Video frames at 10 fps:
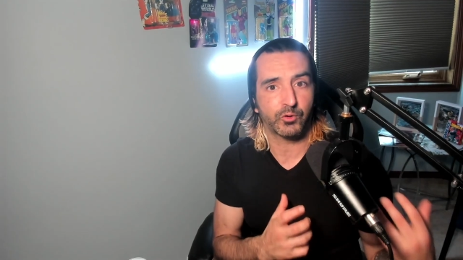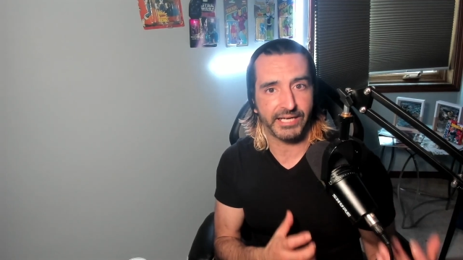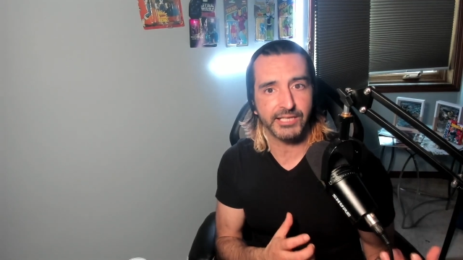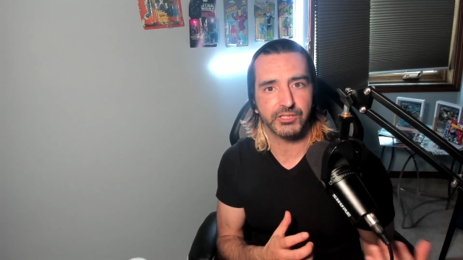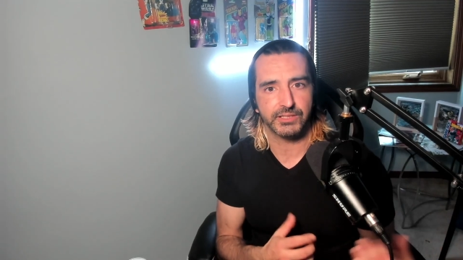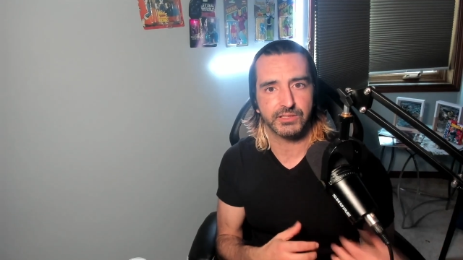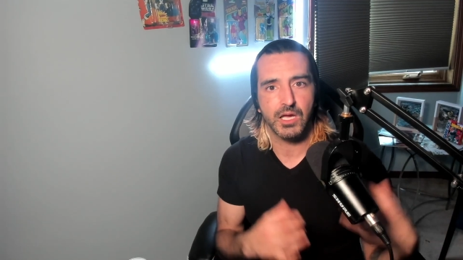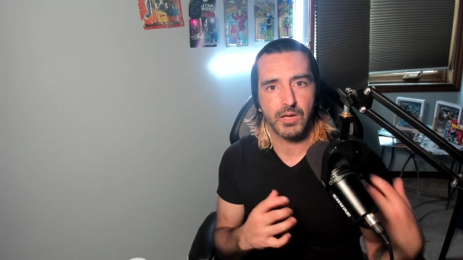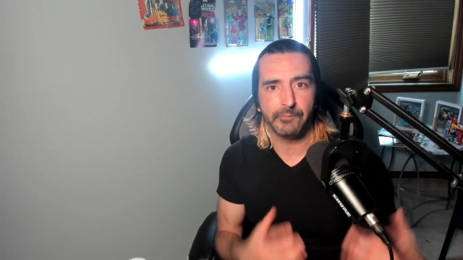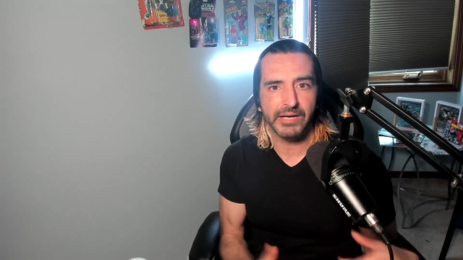agents
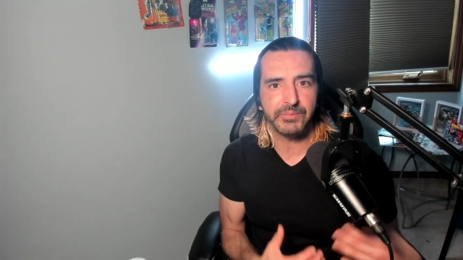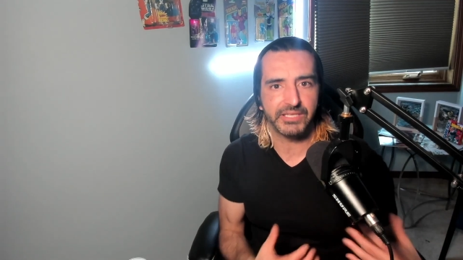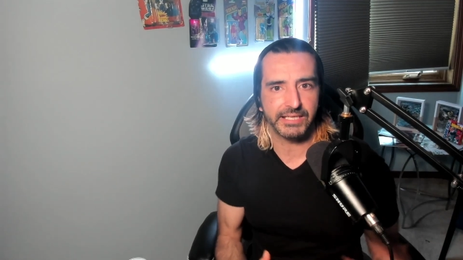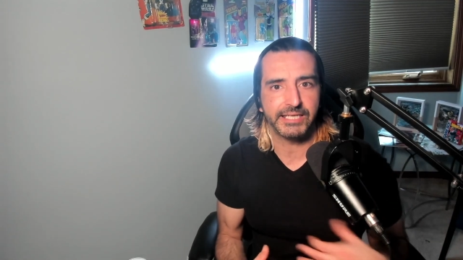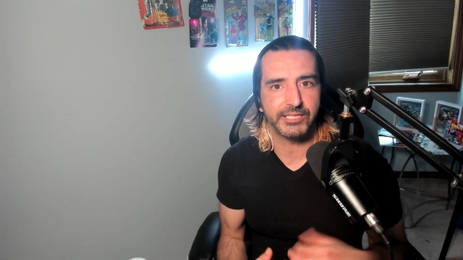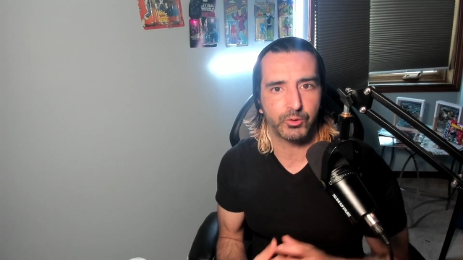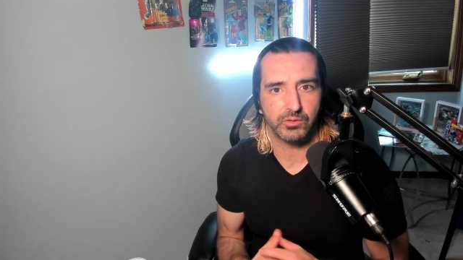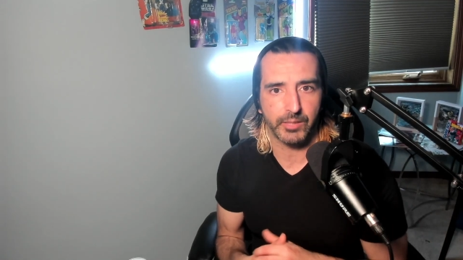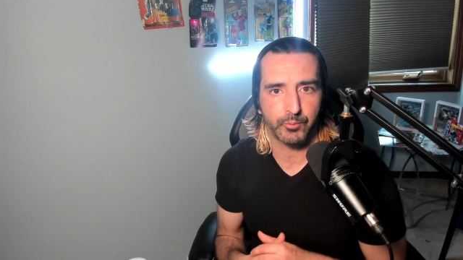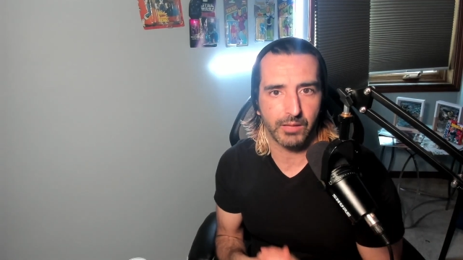might be the key to a
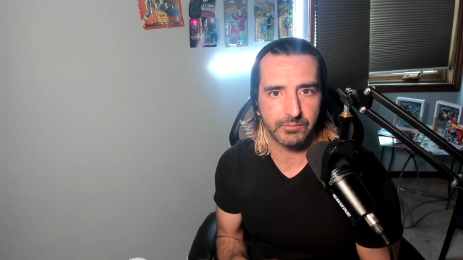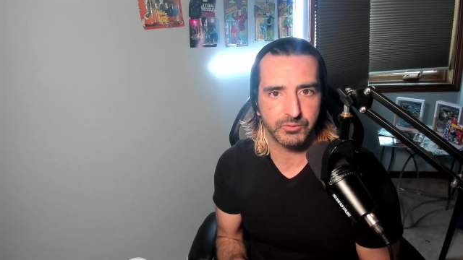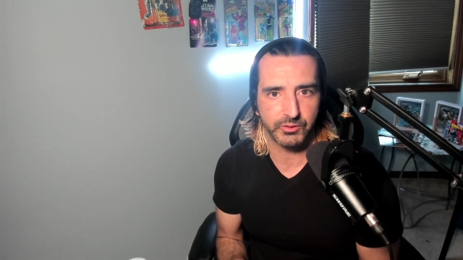lot of problems you're